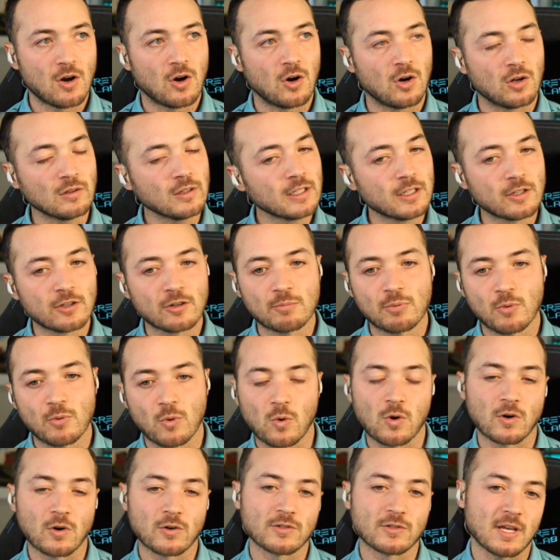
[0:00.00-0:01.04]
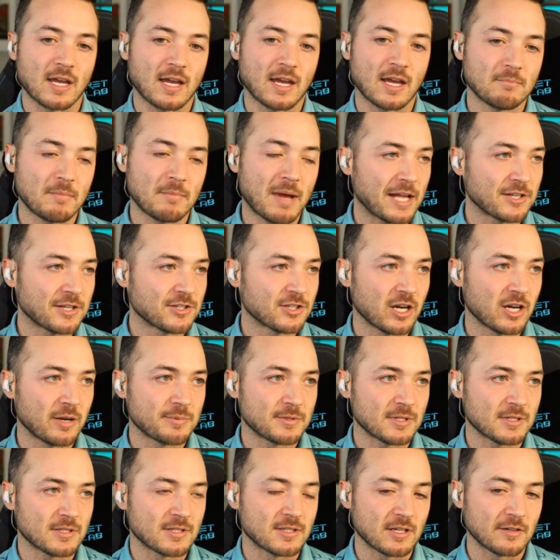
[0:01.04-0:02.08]
on leaderboards and
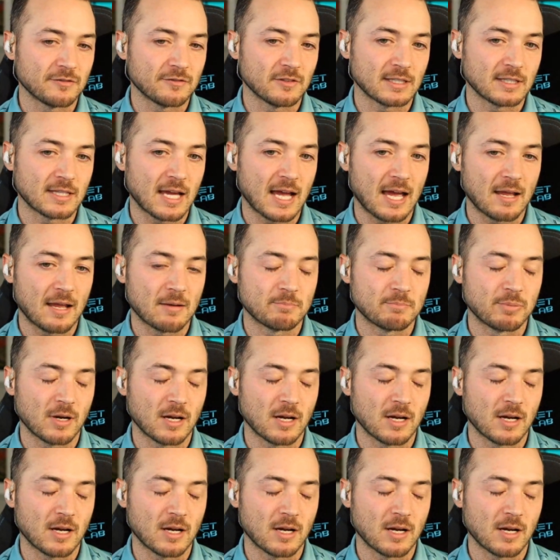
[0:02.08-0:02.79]
matchups and stuff like that.